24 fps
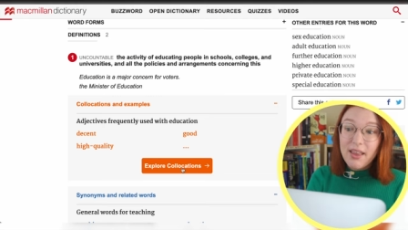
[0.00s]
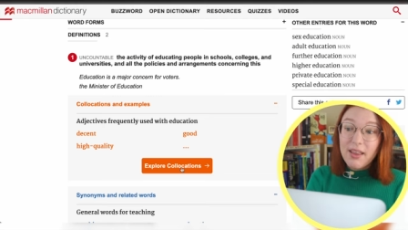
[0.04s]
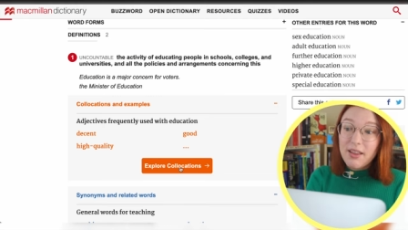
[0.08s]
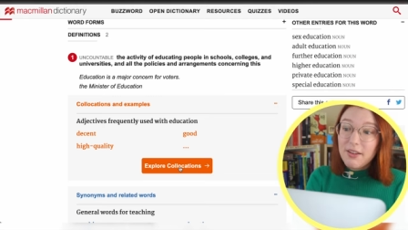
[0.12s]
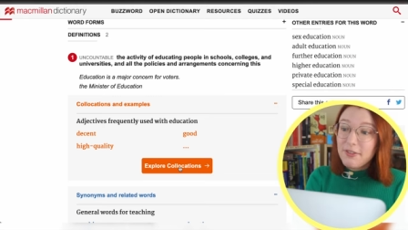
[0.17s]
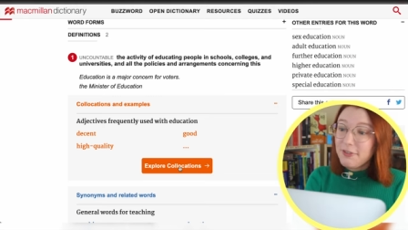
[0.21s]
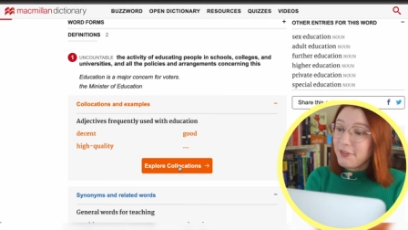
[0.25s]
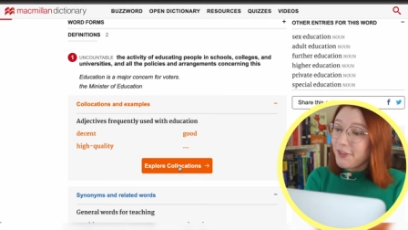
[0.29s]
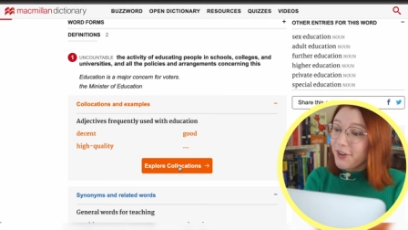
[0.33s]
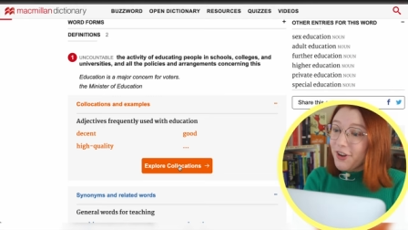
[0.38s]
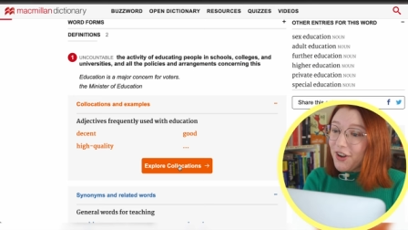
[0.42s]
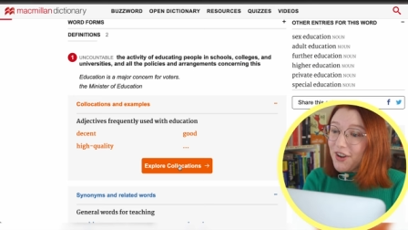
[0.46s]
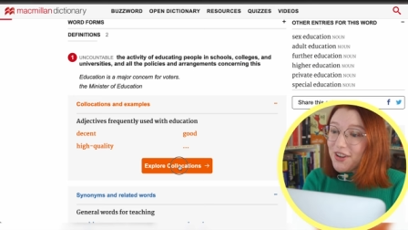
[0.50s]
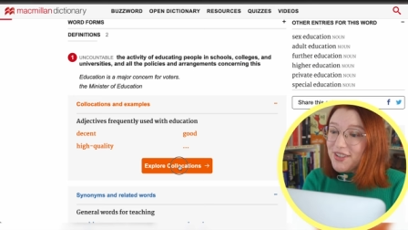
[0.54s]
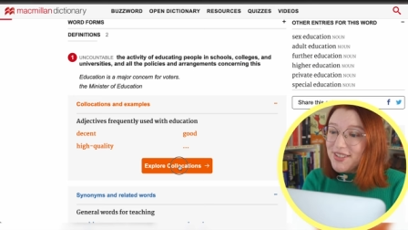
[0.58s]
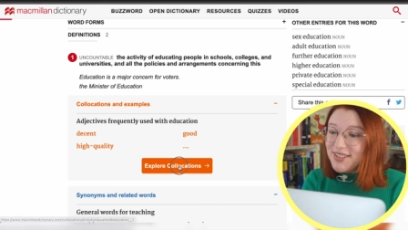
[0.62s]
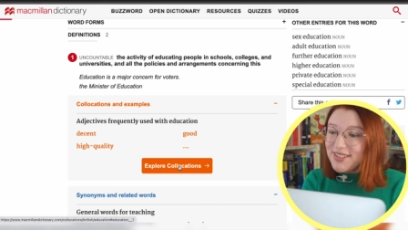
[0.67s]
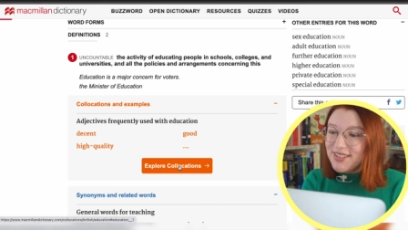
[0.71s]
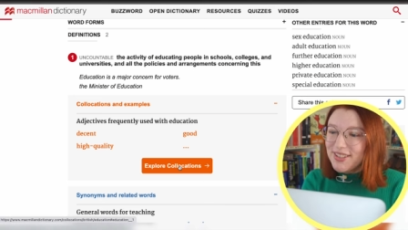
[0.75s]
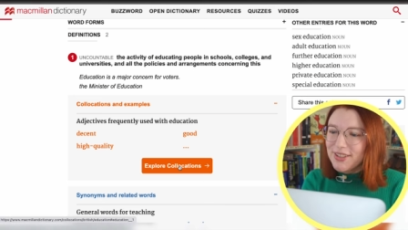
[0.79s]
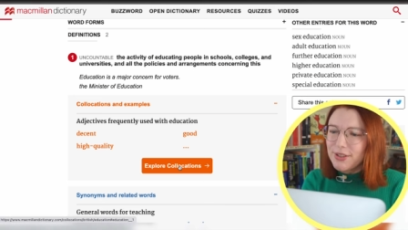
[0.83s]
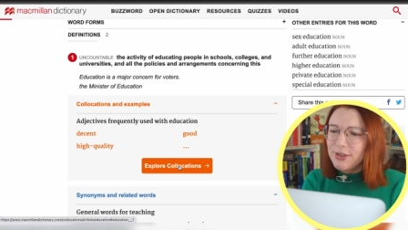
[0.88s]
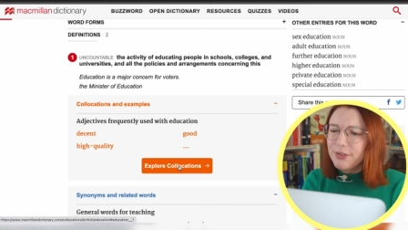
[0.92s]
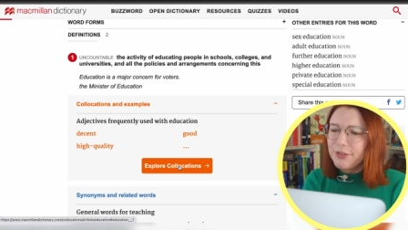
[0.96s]

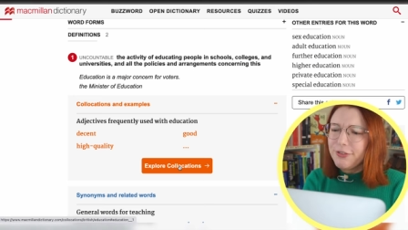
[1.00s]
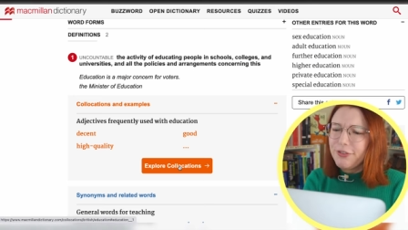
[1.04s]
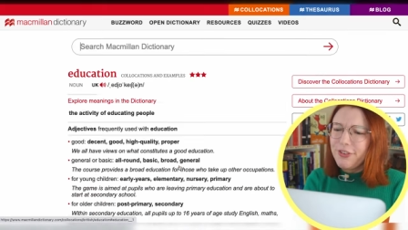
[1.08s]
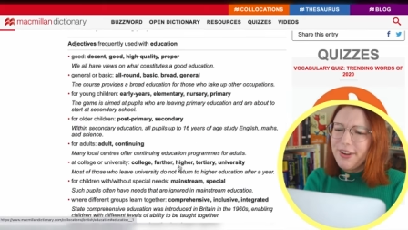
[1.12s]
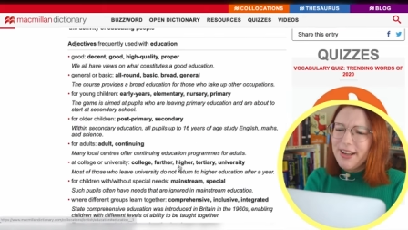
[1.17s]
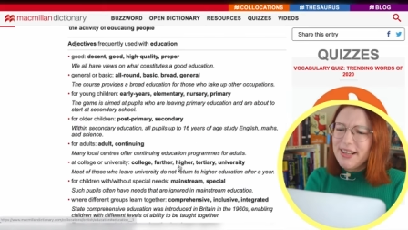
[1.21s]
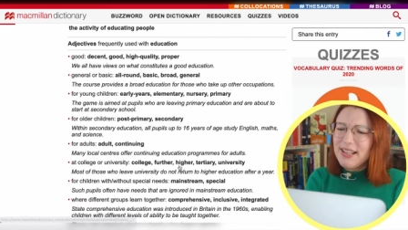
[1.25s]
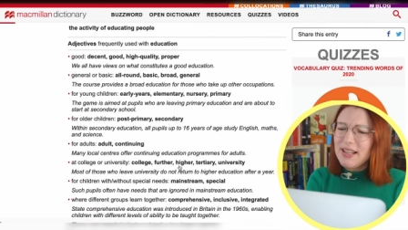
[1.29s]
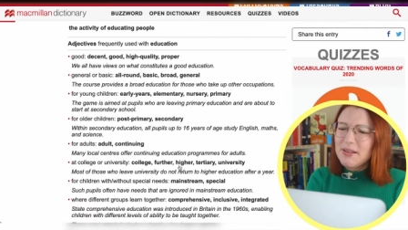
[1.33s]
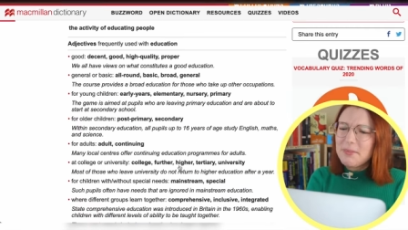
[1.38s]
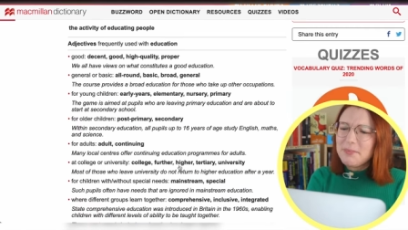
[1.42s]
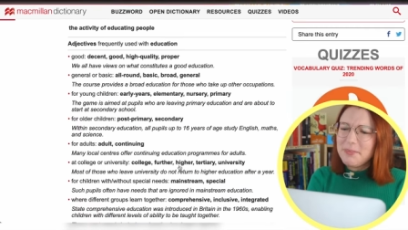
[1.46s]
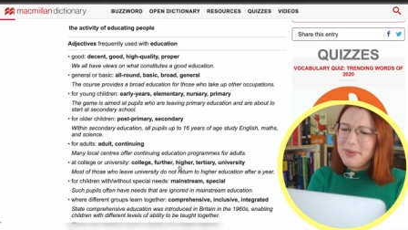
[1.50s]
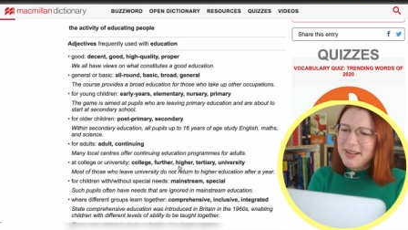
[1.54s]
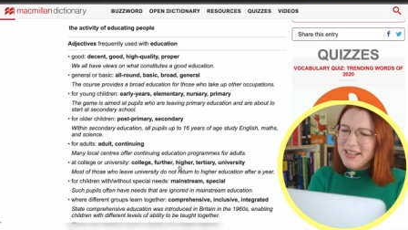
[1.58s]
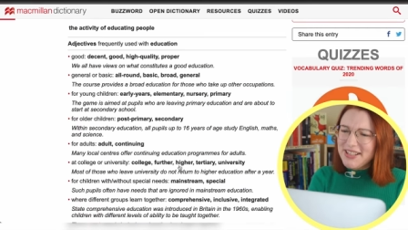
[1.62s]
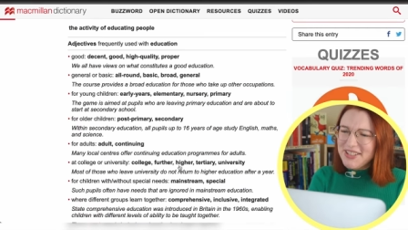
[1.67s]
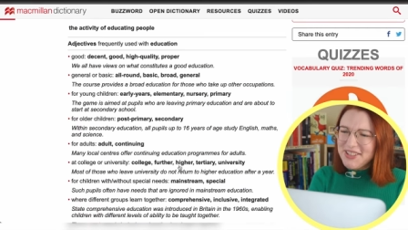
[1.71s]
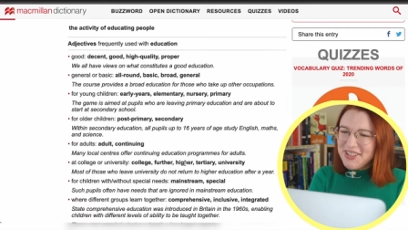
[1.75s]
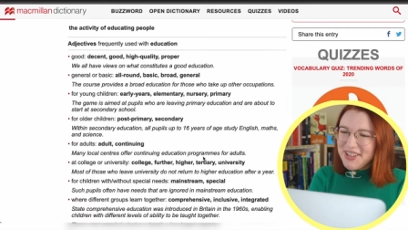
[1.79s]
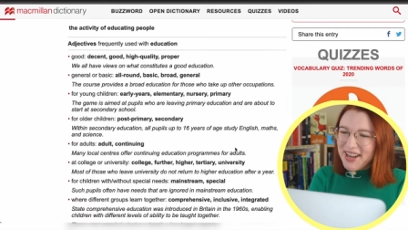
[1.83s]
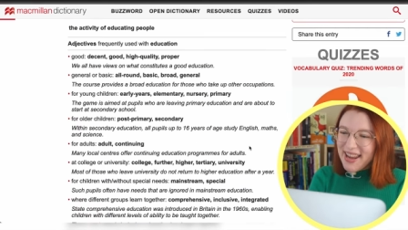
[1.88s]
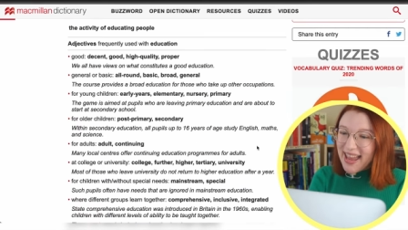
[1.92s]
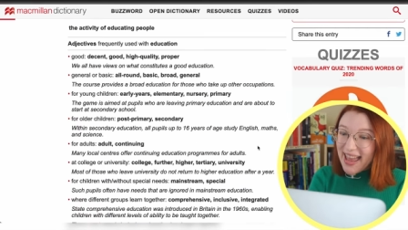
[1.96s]
First, you'll find a
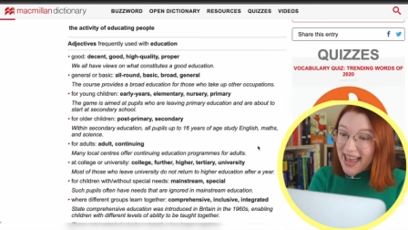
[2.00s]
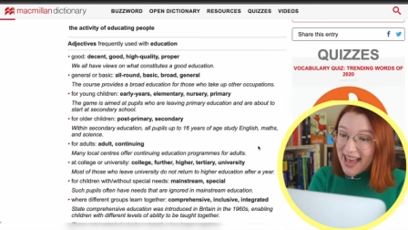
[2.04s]
bunch of